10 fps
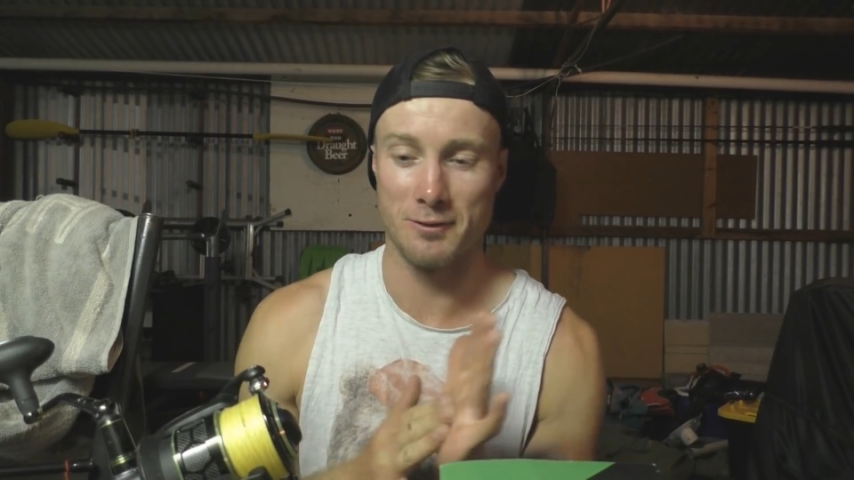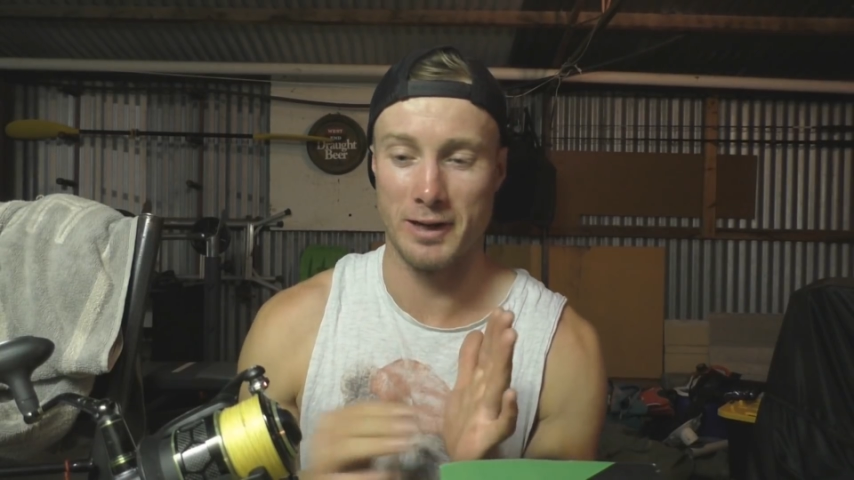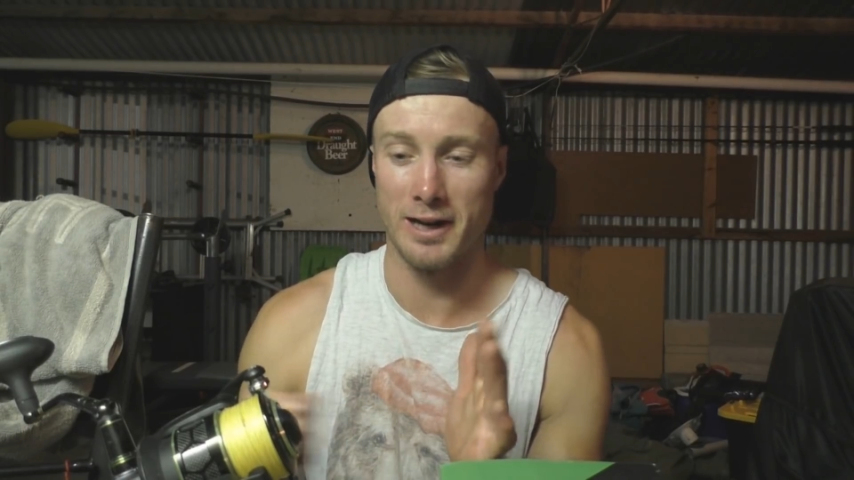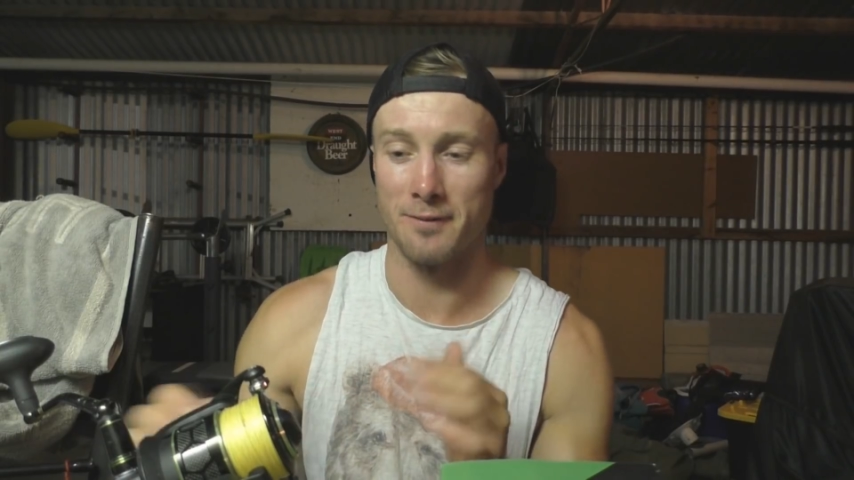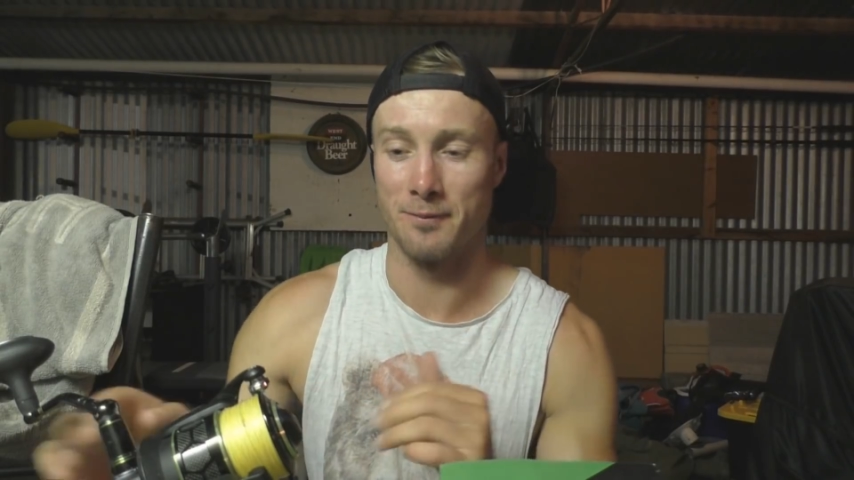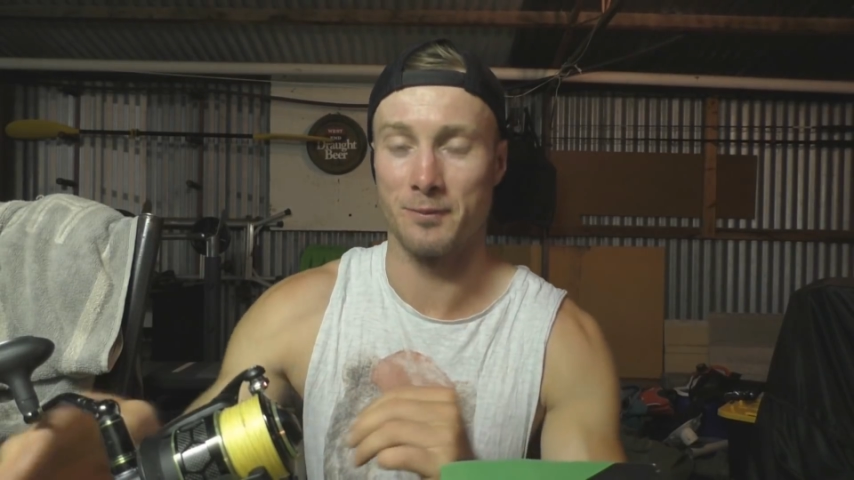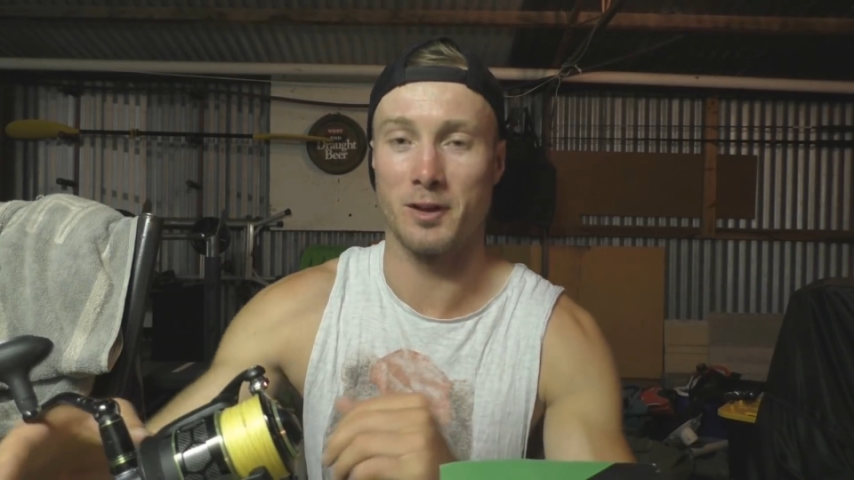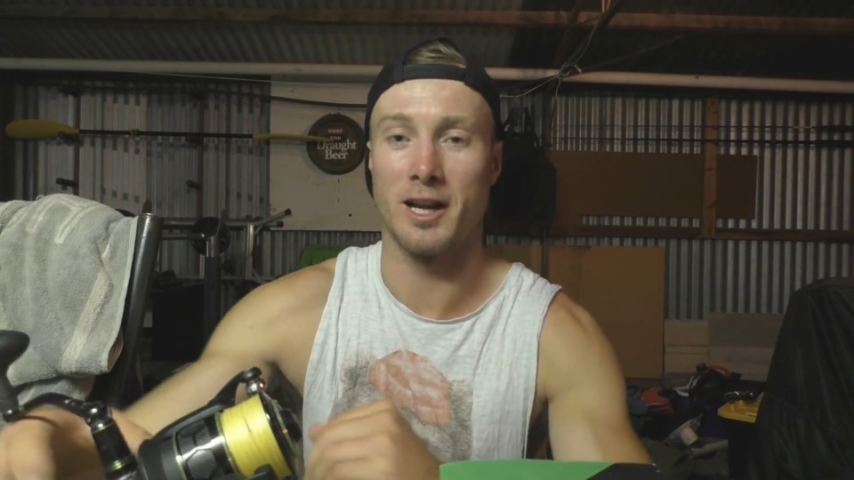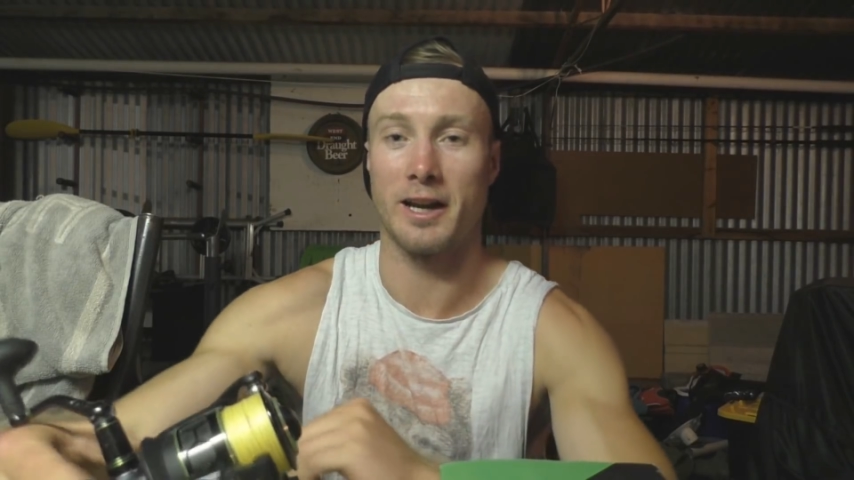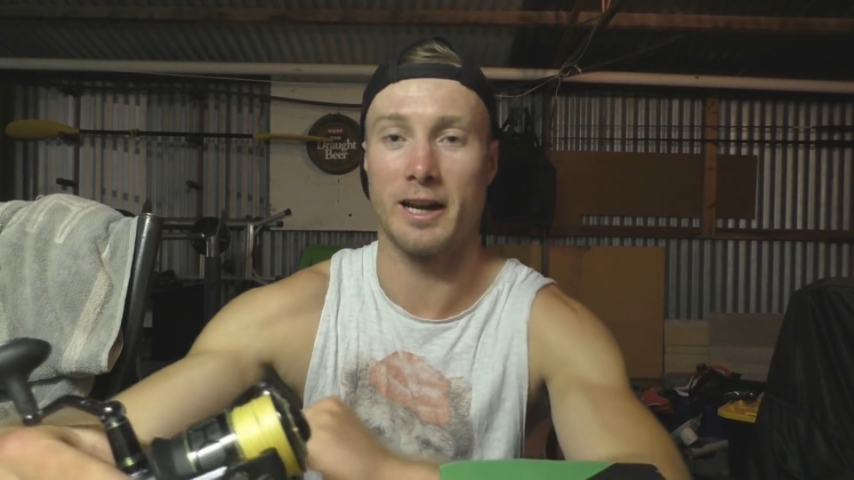We
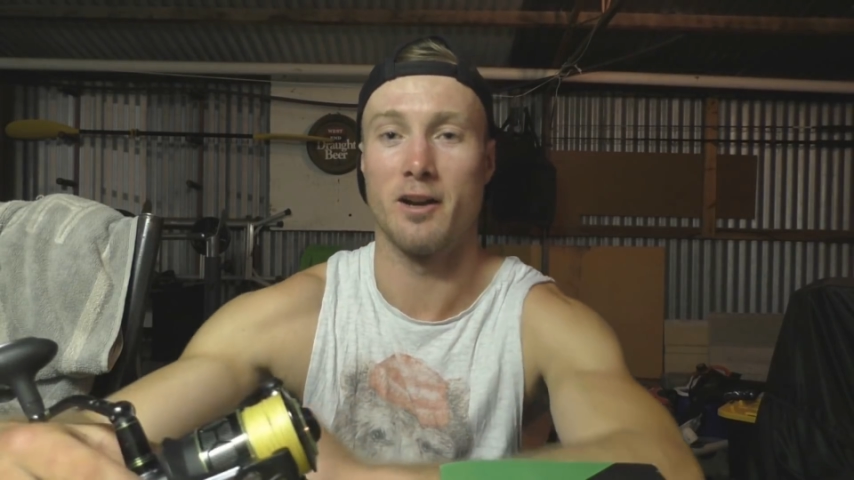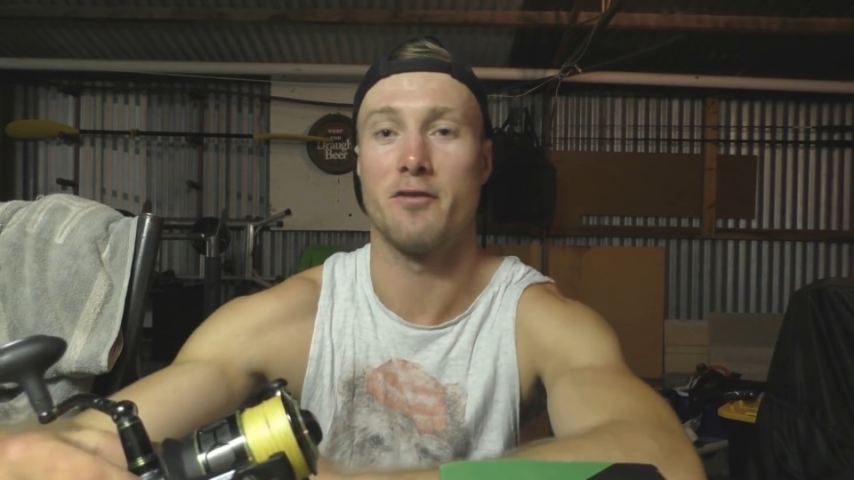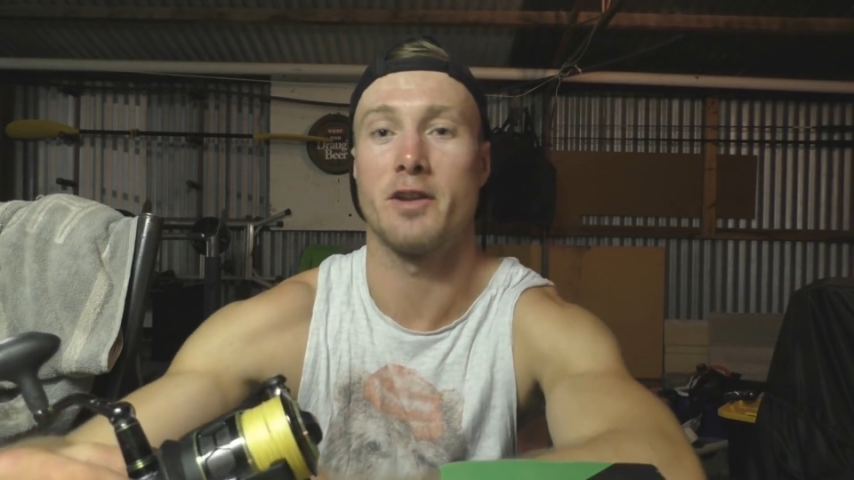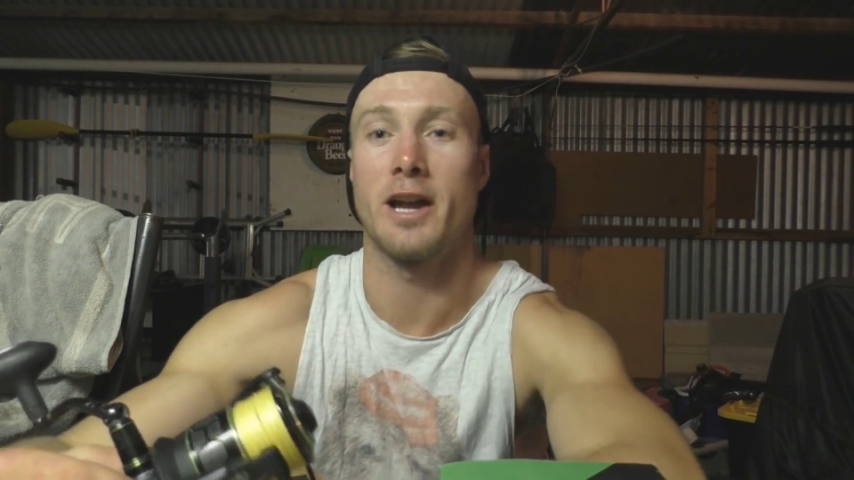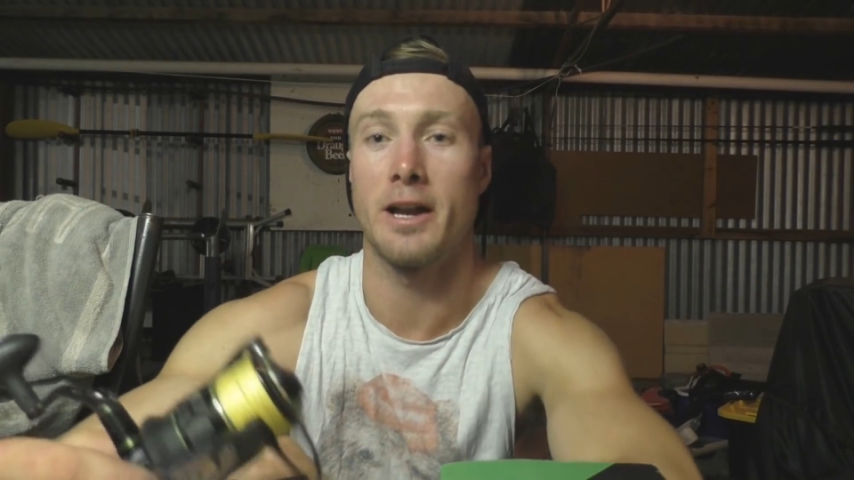lucky enough we